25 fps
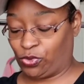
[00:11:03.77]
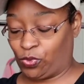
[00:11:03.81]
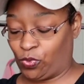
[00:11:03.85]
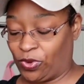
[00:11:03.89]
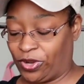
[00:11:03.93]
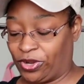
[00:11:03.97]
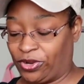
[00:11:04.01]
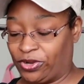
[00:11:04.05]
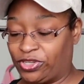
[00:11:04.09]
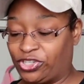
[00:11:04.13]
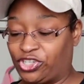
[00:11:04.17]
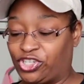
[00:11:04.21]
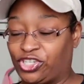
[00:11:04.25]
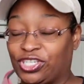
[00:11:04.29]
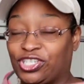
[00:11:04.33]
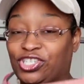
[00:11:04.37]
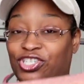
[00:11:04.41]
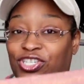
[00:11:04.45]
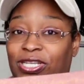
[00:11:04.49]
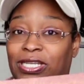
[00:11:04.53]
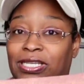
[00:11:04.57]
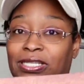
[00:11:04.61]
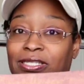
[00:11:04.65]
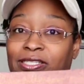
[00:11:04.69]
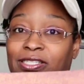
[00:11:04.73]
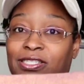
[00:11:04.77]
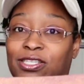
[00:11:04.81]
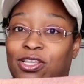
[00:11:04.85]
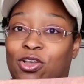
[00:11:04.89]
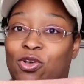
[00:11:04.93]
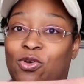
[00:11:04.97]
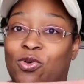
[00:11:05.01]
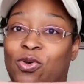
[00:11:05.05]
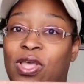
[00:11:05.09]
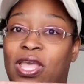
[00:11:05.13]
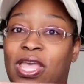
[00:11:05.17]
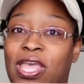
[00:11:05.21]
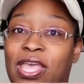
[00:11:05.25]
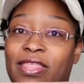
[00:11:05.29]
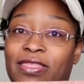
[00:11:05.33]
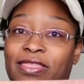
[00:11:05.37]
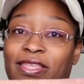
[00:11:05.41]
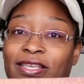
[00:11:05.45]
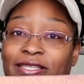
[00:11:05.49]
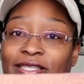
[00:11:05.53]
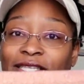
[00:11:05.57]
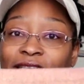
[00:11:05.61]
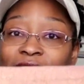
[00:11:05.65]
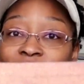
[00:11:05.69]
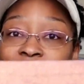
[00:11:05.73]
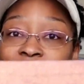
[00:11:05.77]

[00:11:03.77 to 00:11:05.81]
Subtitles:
to wear it just yet. So this